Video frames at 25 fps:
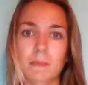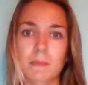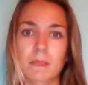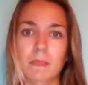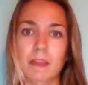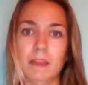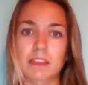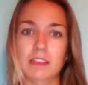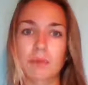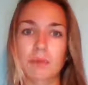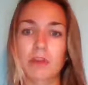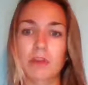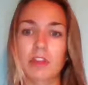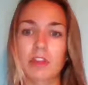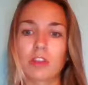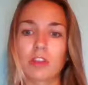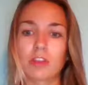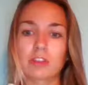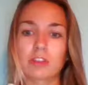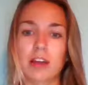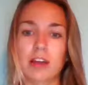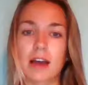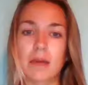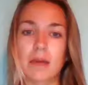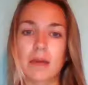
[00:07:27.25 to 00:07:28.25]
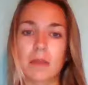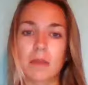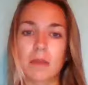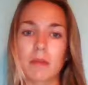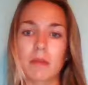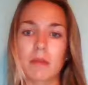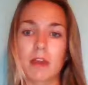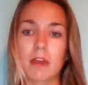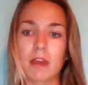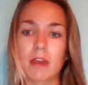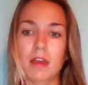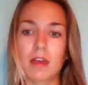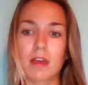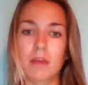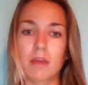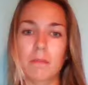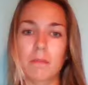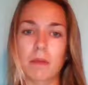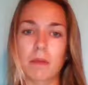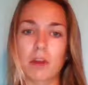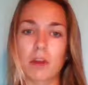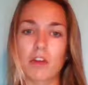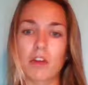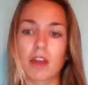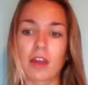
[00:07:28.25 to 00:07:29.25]
like they're putting their time maybe
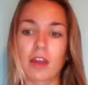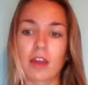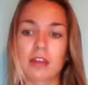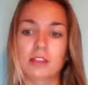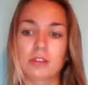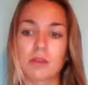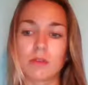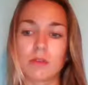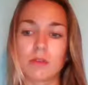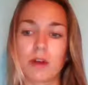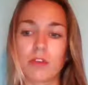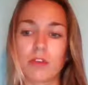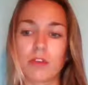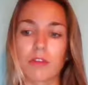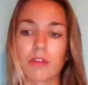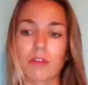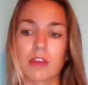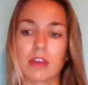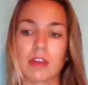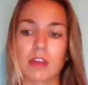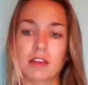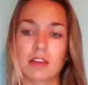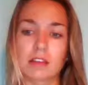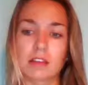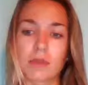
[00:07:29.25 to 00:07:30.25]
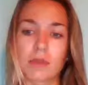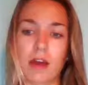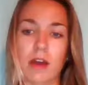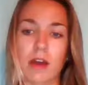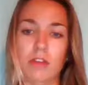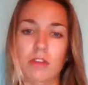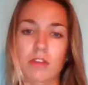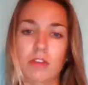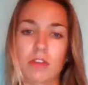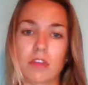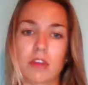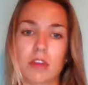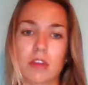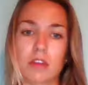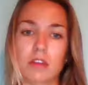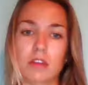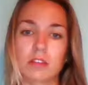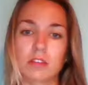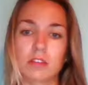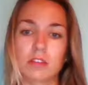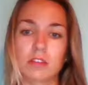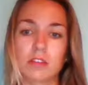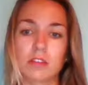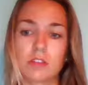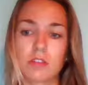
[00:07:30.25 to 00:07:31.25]
better into other things rather
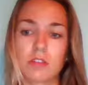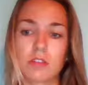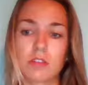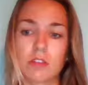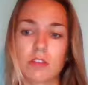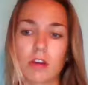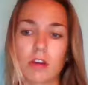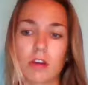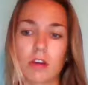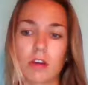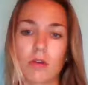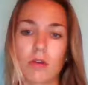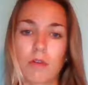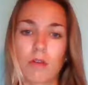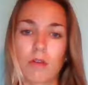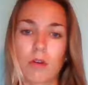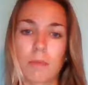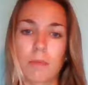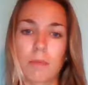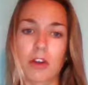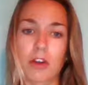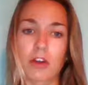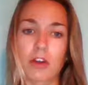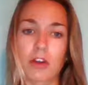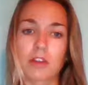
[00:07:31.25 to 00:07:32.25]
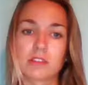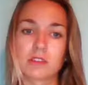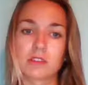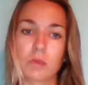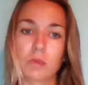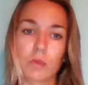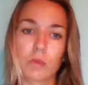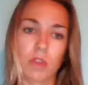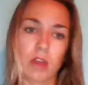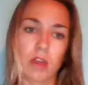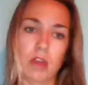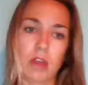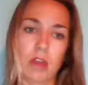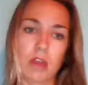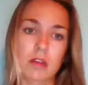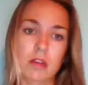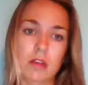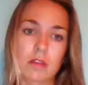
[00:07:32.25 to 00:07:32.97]
than their appearance only.